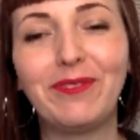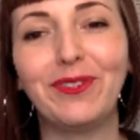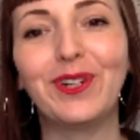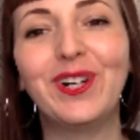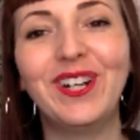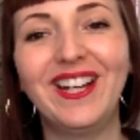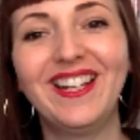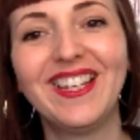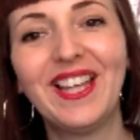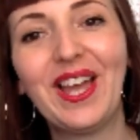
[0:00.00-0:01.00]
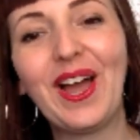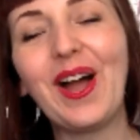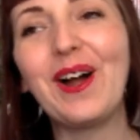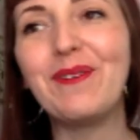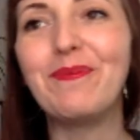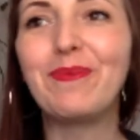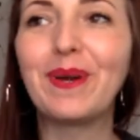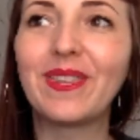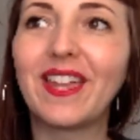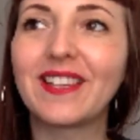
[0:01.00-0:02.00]
before, um,
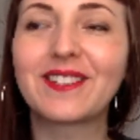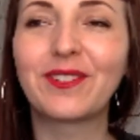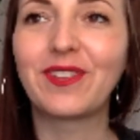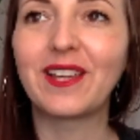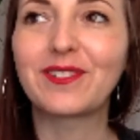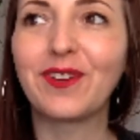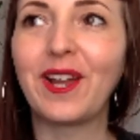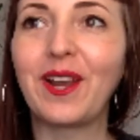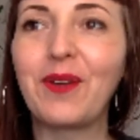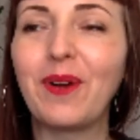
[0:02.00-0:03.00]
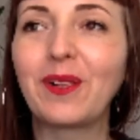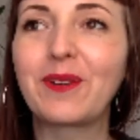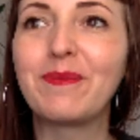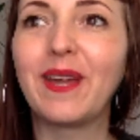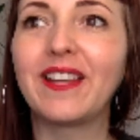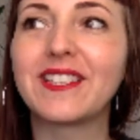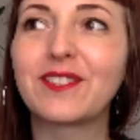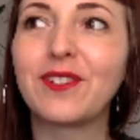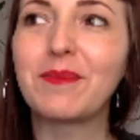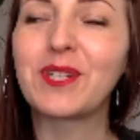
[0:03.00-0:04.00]
but that's that's fine. I welcome that
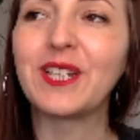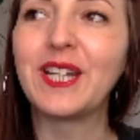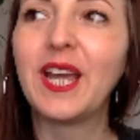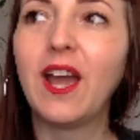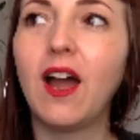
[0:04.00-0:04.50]
description.